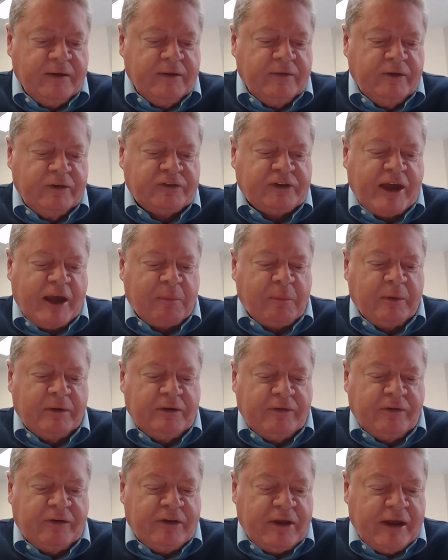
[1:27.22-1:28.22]
This
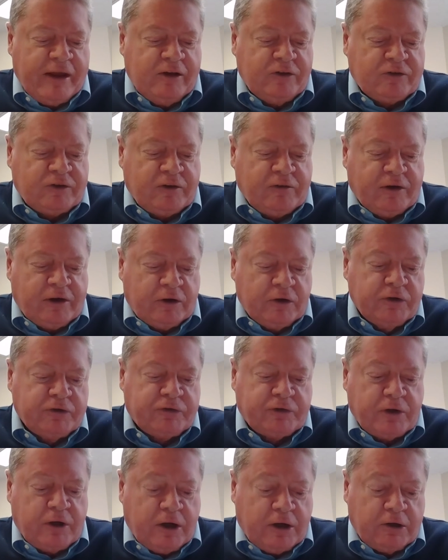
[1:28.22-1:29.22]
happened in the days of
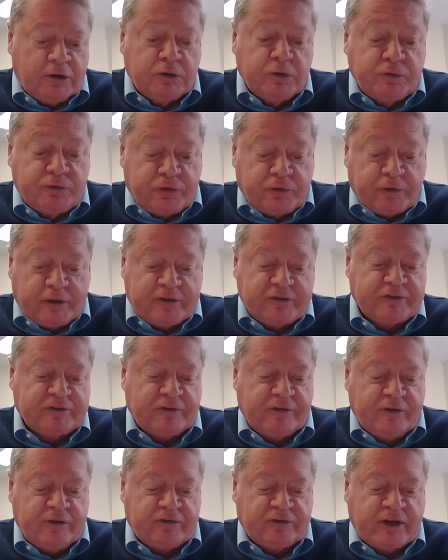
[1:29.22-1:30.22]
Ahasuerus,
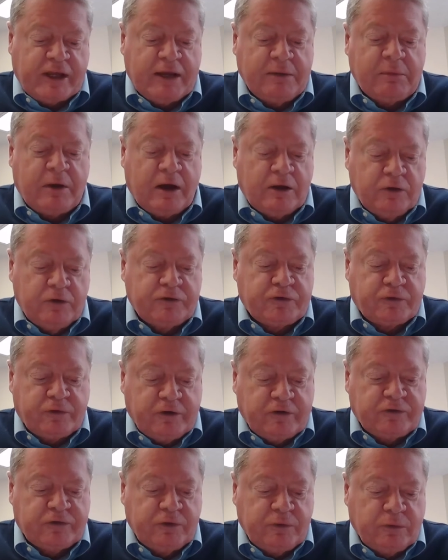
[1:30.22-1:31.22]
the same
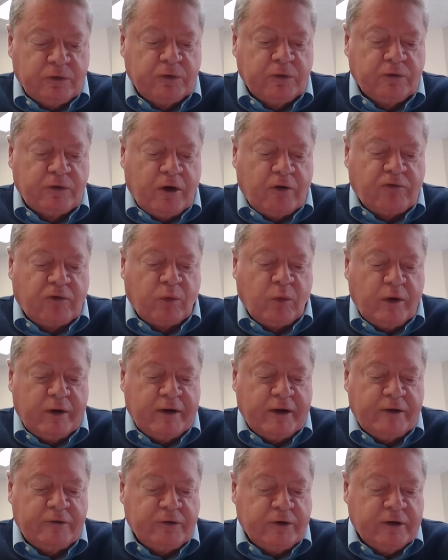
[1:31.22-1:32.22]
Ahasuerus who ruled over
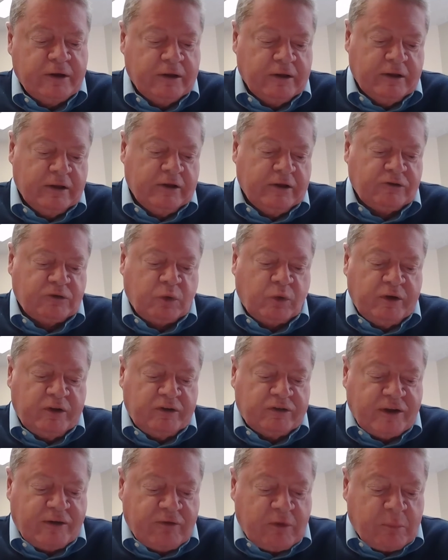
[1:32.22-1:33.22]

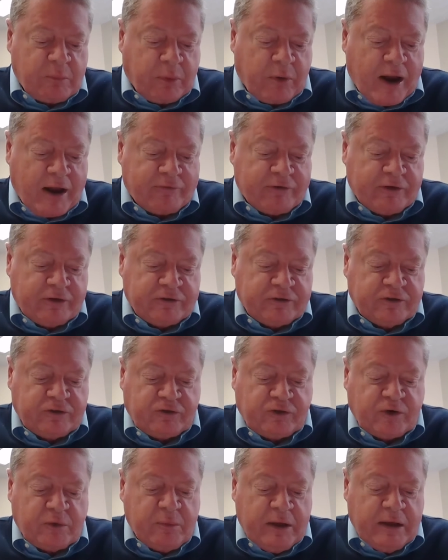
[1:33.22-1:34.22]
127
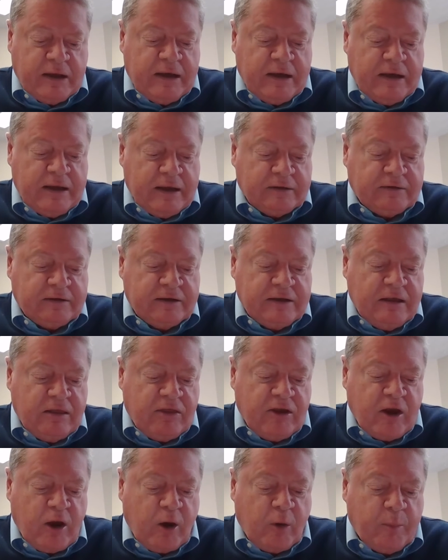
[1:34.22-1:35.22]
provinces from India to
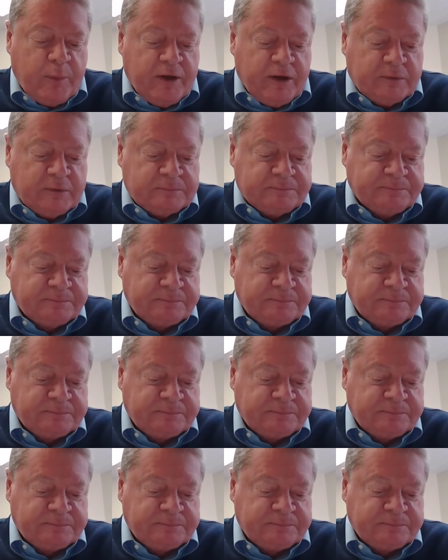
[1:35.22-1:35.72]
Ethiopia.